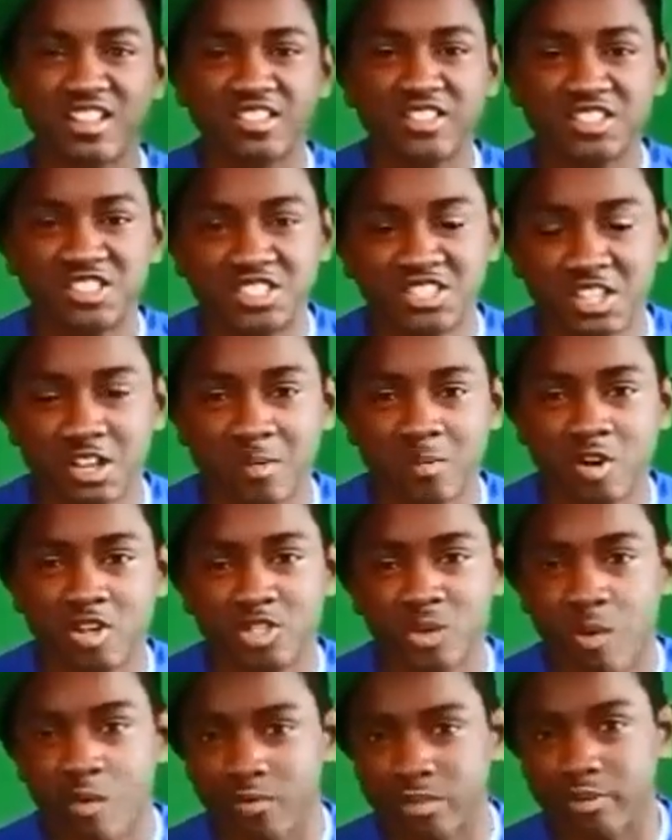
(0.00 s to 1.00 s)
This is the
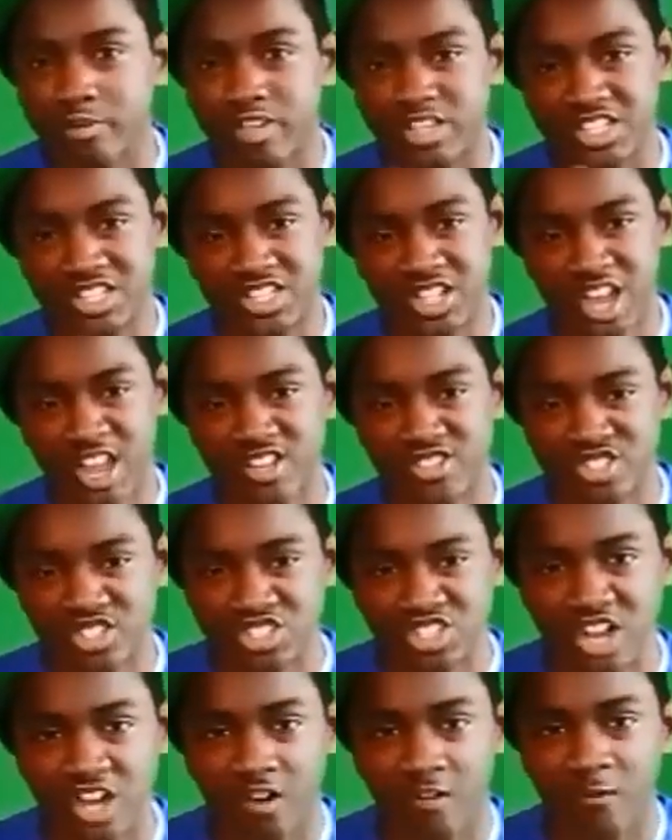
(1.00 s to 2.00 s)
commercial I literally changed the
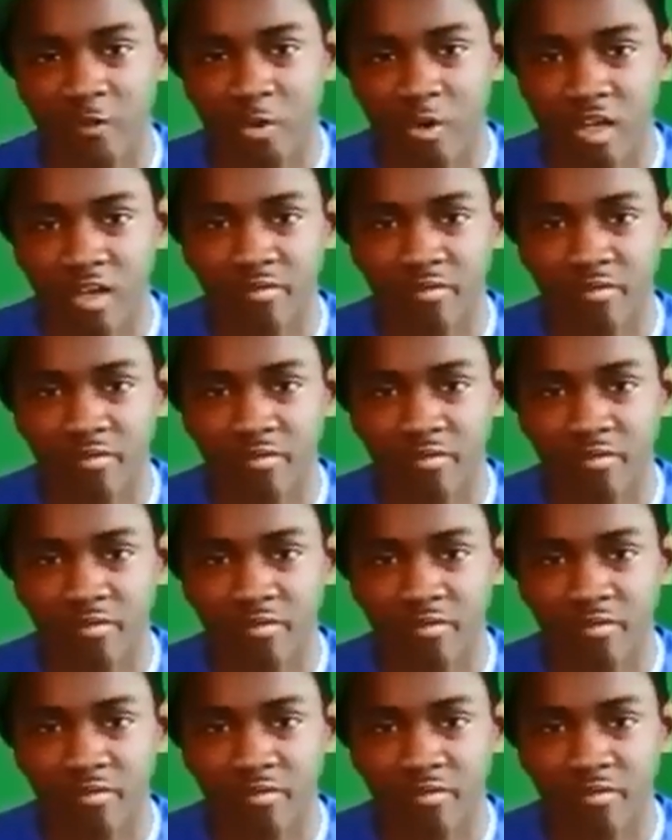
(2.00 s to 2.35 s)
channel for